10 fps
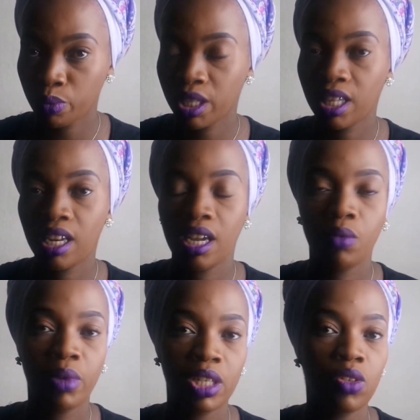But they're like,
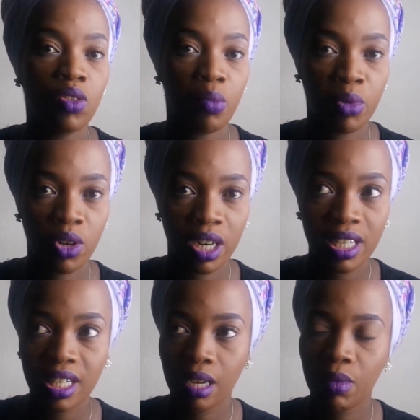but
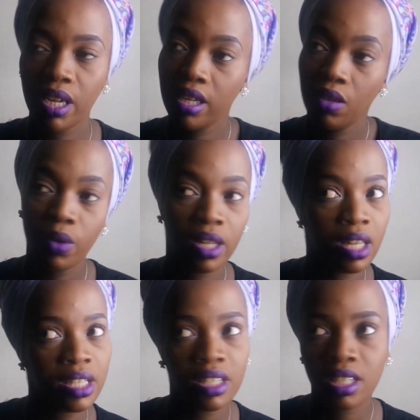progressing. I'm like, oh, well,
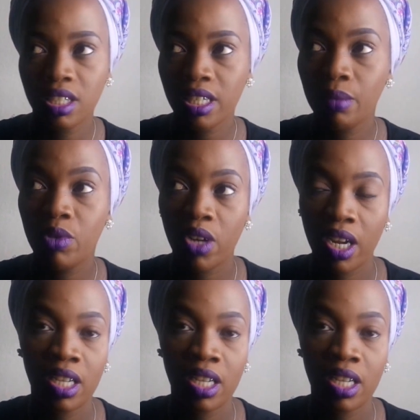let's just keep trying.